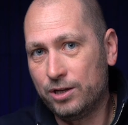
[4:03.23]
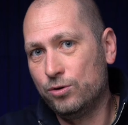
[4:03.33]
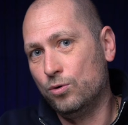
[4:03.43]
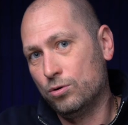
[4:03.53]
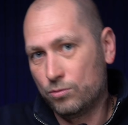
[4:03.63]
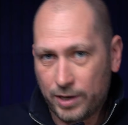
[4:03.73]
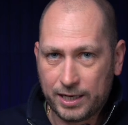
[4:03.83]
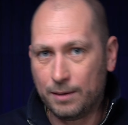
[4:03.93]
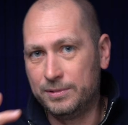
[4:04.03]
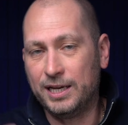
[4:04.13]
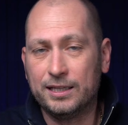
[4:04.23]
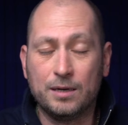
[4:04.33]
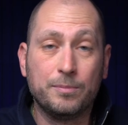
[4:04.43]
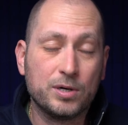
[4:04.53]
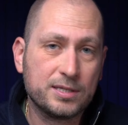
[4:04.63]
you or wake up the other
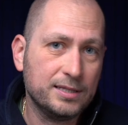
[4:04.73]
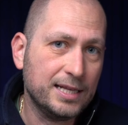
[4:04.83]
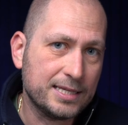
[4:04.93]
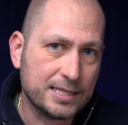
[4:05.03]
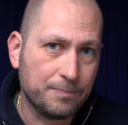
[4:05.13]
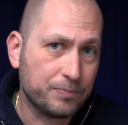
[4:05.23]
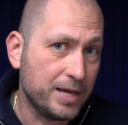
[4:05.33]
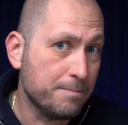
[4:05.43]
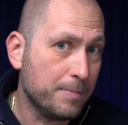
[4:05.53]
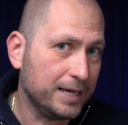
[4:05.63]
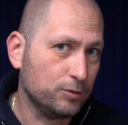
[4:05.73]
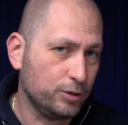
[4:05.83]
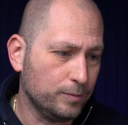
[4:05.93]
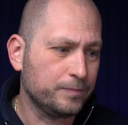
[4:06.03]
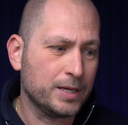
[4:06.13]
person that's in bed with
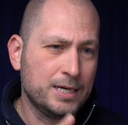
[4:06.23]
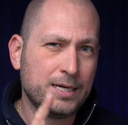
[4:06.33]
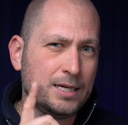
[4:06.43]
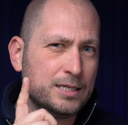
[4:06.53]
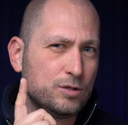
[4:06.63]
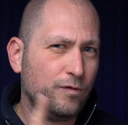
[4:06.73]
you. So